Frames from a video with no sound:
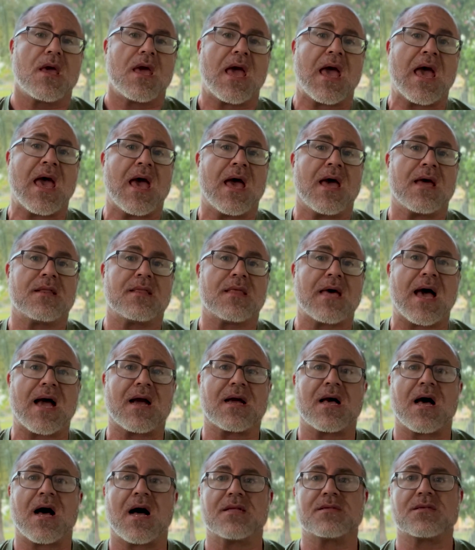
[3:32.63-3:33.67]
And that
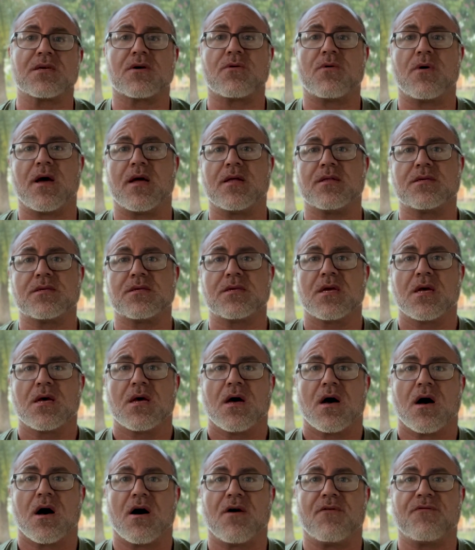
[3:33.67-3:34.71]
consequence
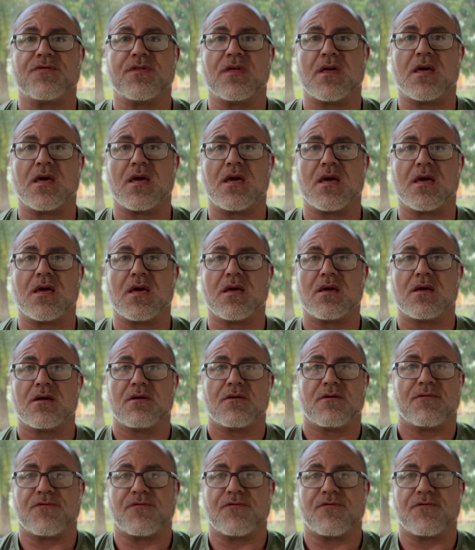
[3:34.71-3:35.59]
of the